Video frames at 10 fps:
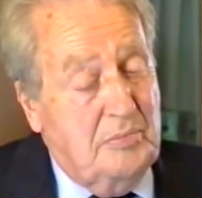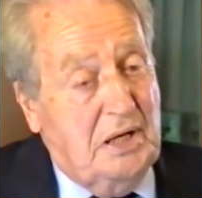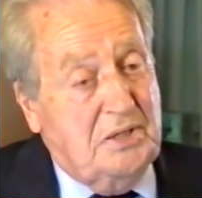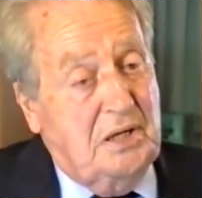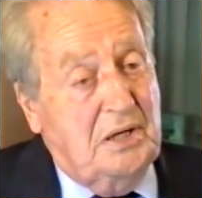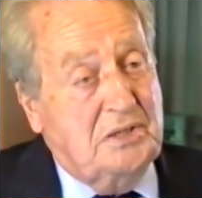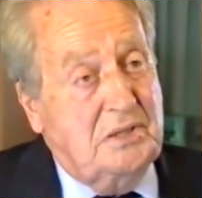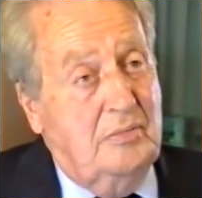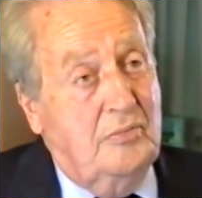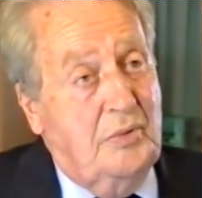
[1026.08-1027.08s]
may take
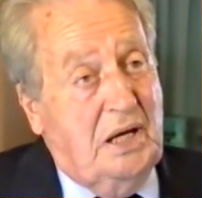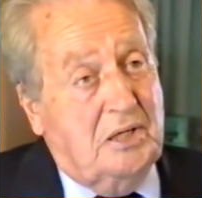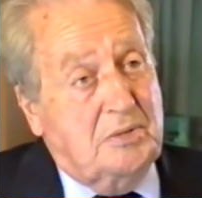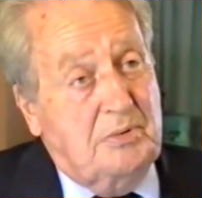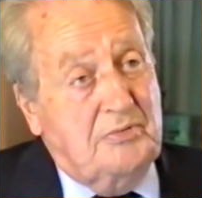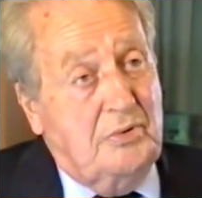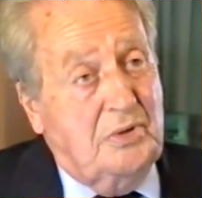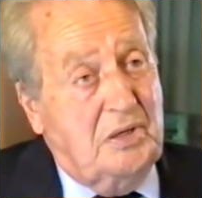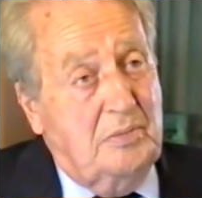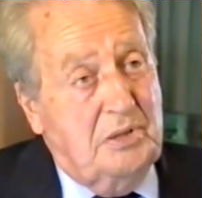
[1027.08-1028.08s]
some weeks before
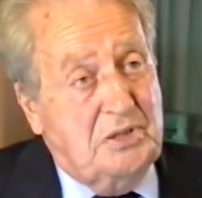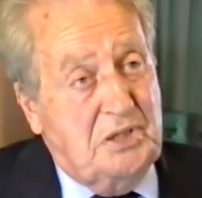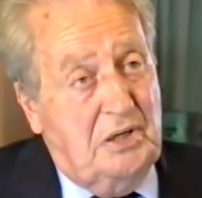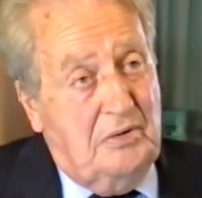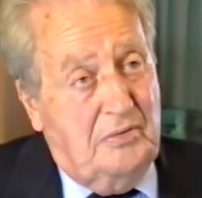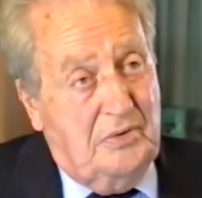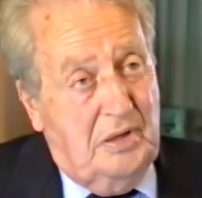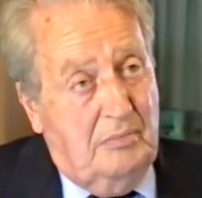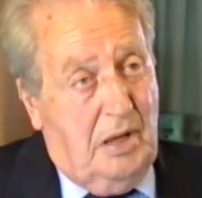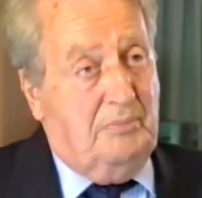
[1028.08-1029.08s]
it could be solved.
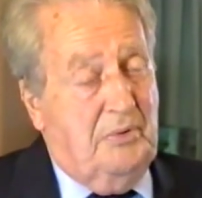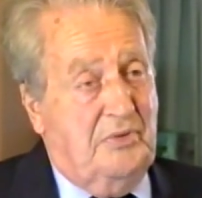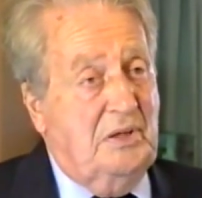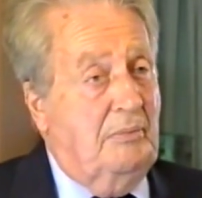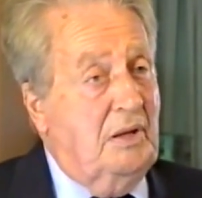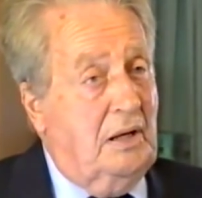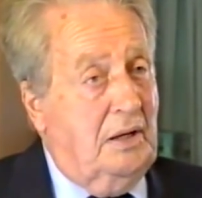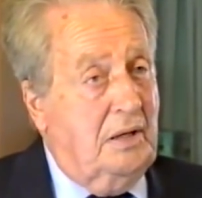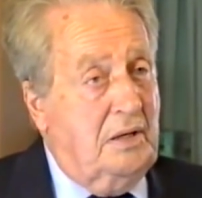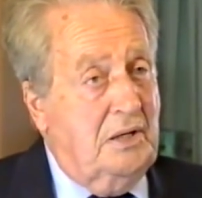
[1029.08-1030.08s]
It might be something
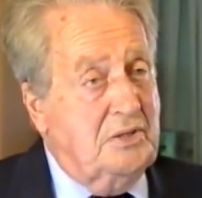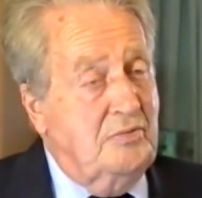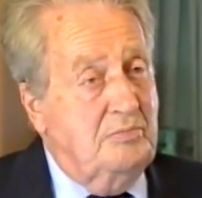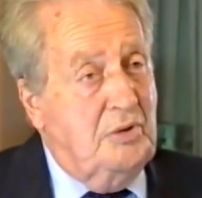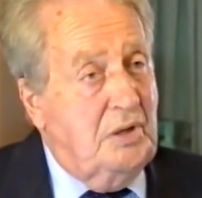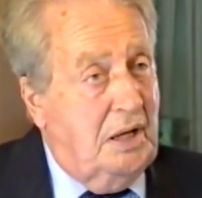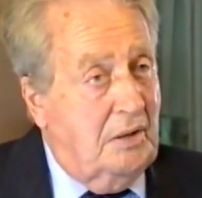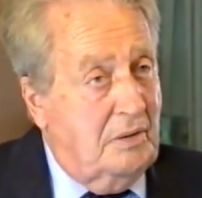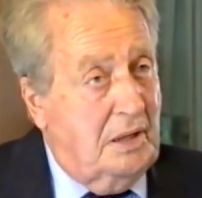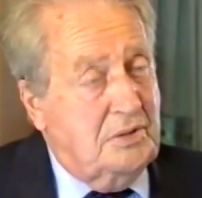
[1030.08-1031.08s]
like a case of bullying,
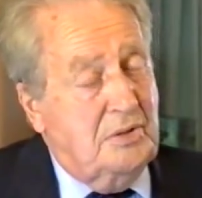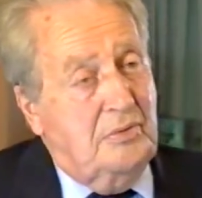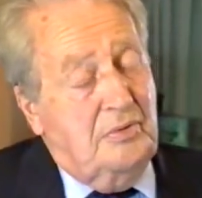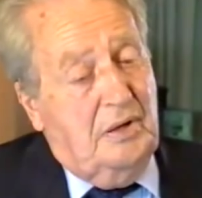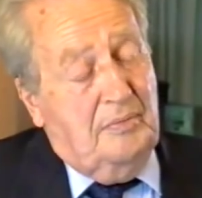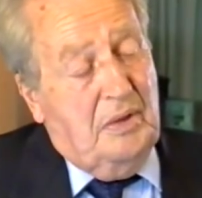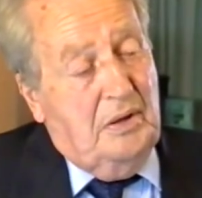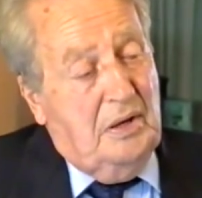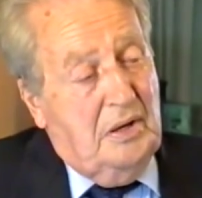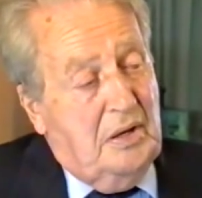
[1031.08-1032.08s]
that sort of thing.
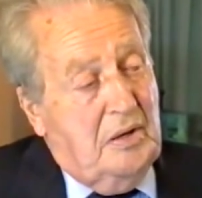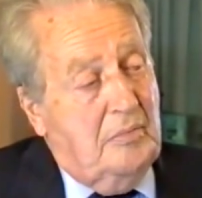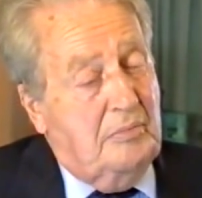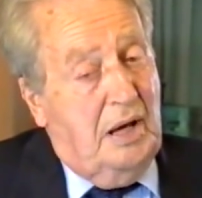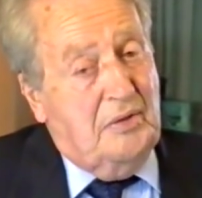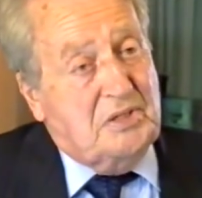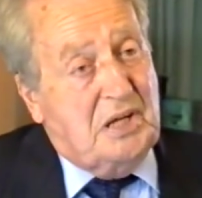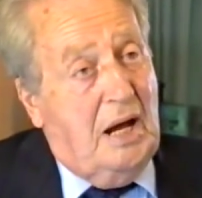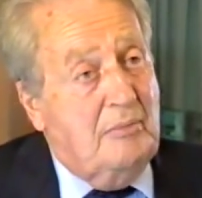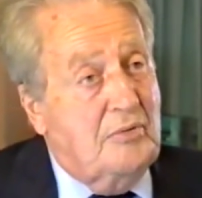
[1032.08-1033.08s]
And by the
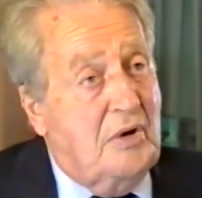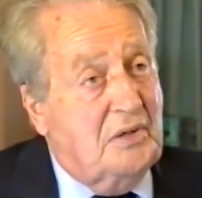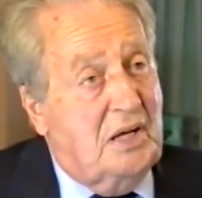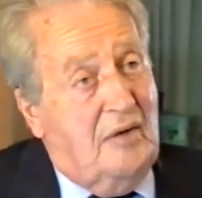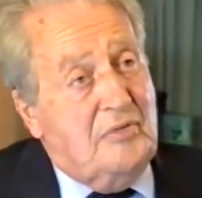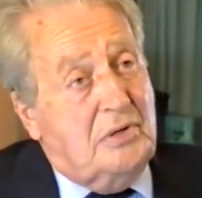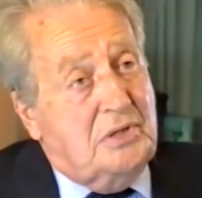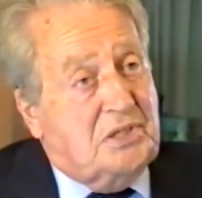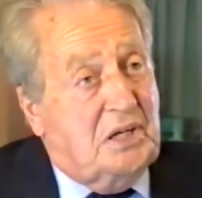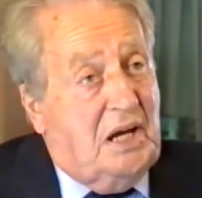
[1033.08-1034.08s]
time you've got
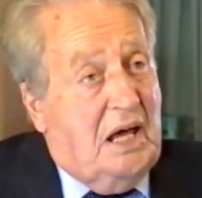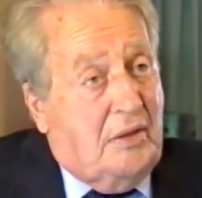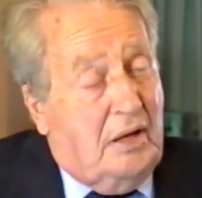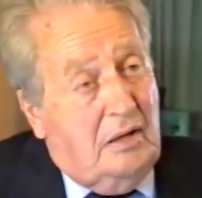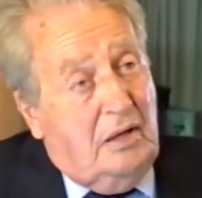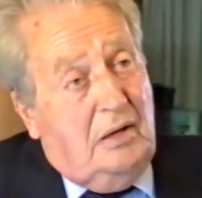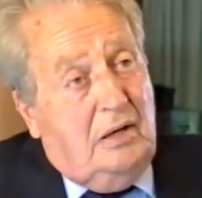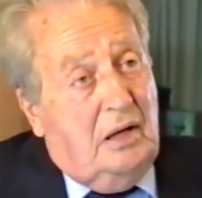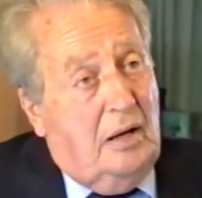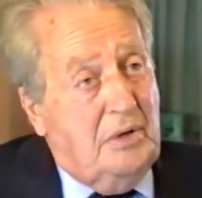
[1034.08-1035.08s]
governors together,
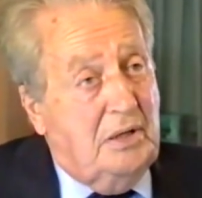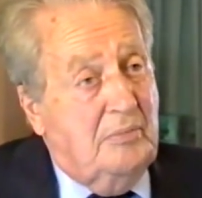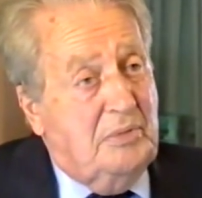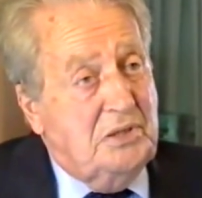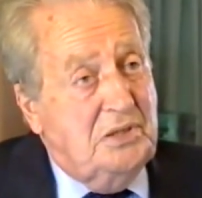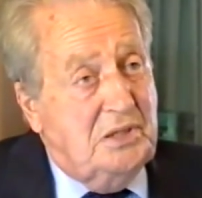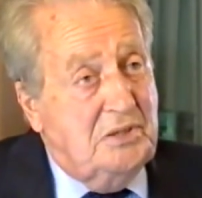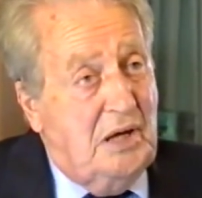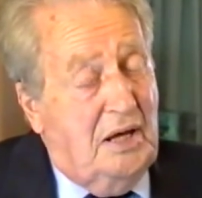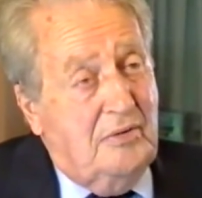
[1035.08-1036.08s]
I mean, the business
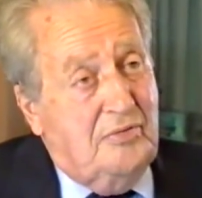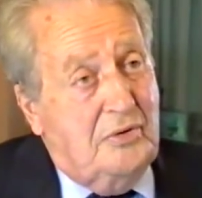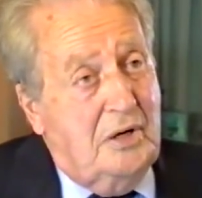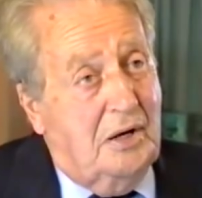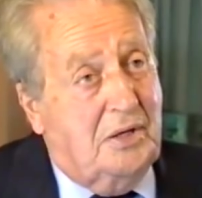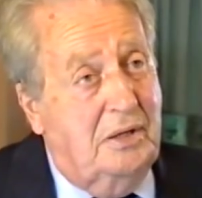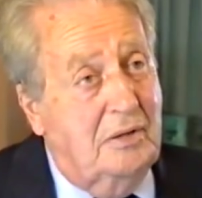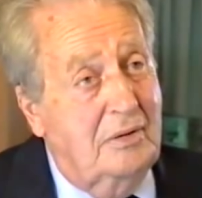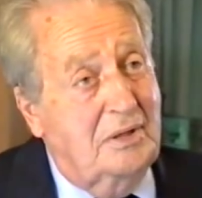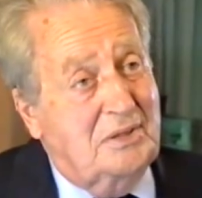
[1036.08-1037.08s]
is either forgotten
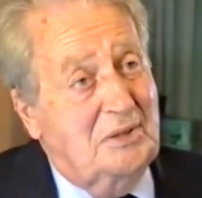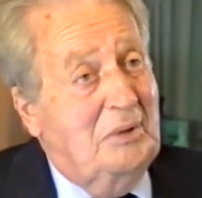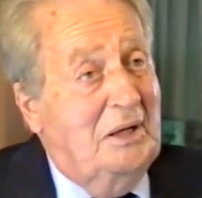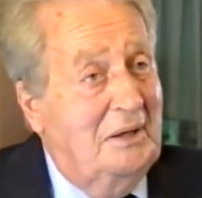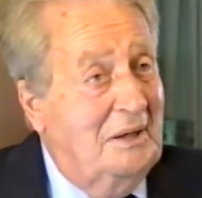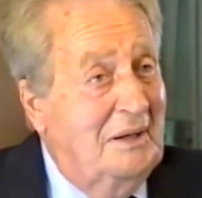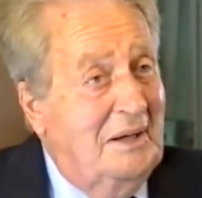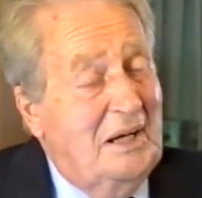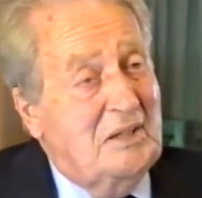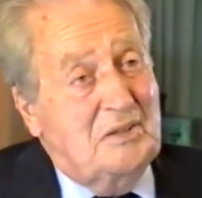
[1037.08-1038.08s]
or it's, you know,
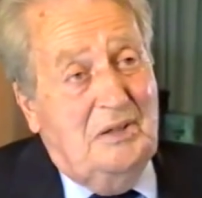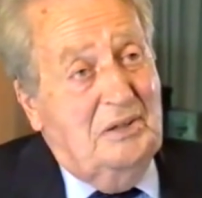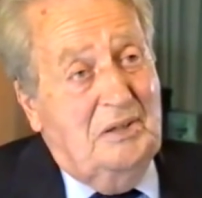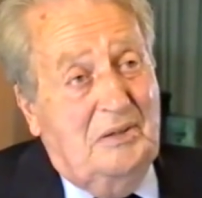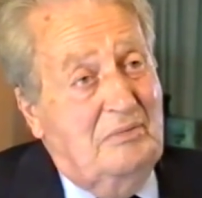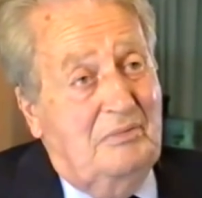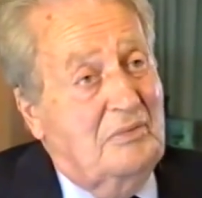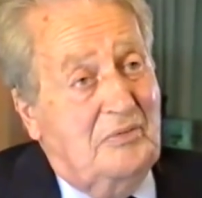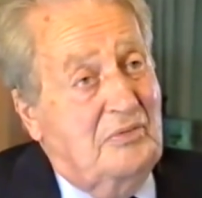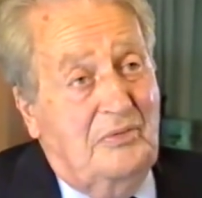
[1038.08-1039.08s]
it's gone, it's
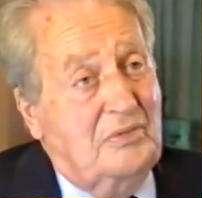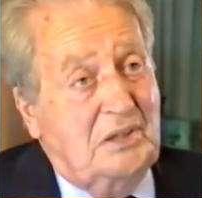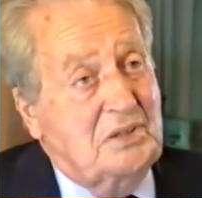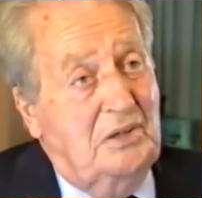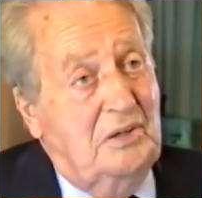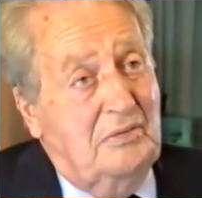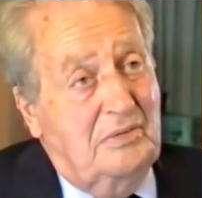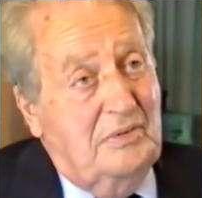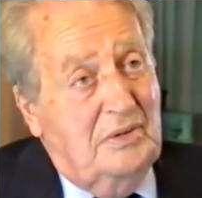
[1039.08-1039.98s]
just gone off.